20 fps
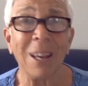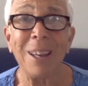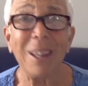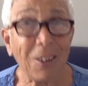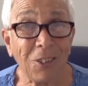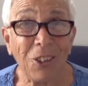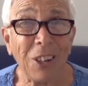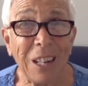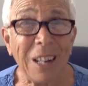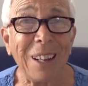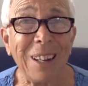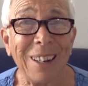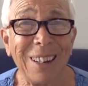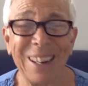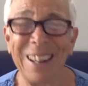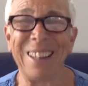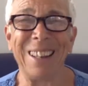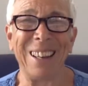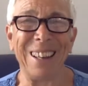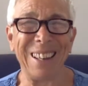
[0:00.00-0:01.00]
Yes, she
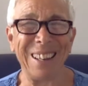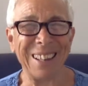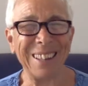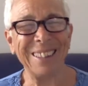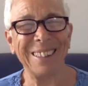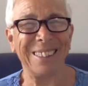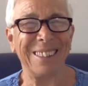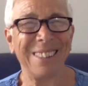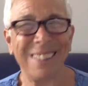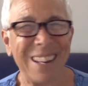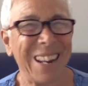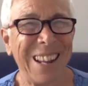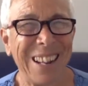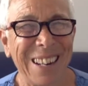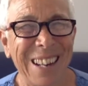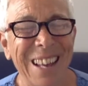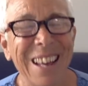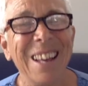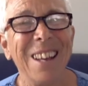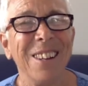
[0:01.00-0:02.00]
did. She
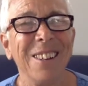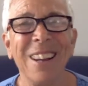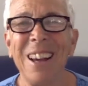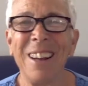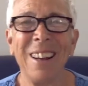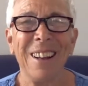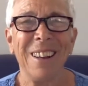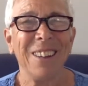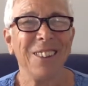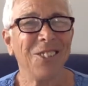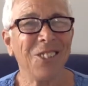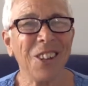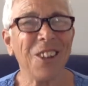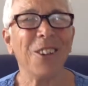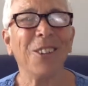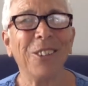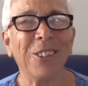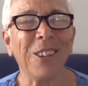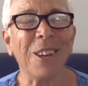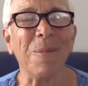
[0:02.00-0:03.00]
did. She
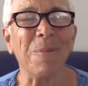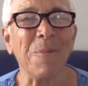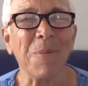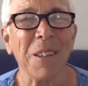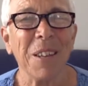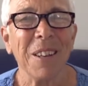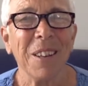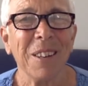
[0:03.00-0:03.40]
used them.